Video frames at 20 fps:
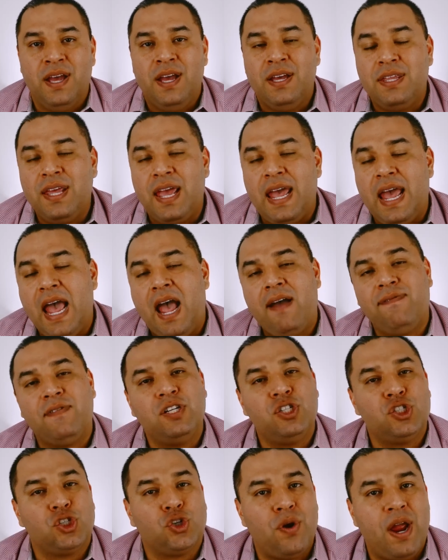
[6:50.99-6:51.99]
You have to
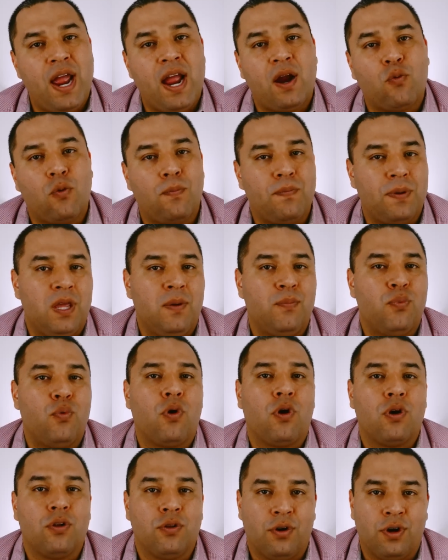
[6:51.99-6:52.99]
track where people
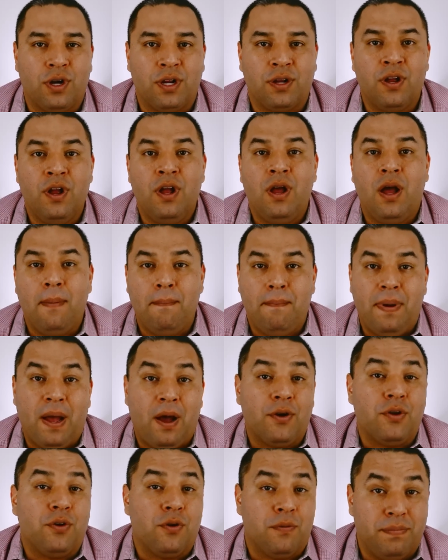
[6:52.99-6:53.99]
are learning
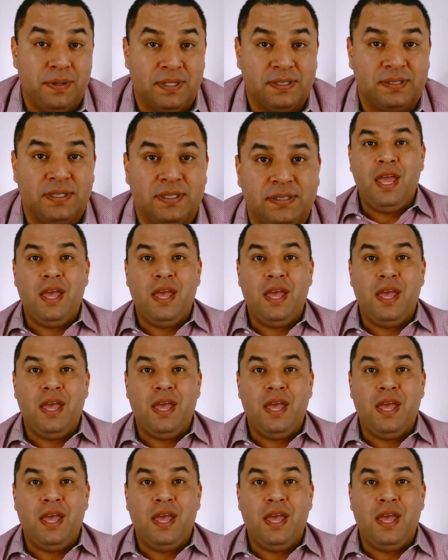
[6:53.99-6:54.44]
about your business.